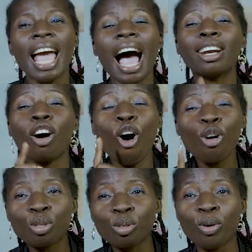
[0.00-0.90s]
And
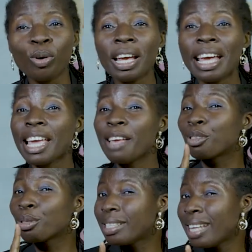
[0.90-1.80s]
also,
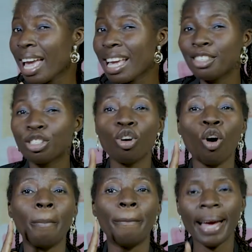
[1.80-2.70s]
if today is
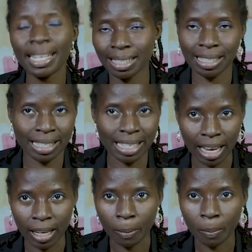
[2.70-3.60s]
your
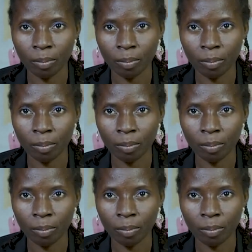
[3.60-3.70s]
birthday,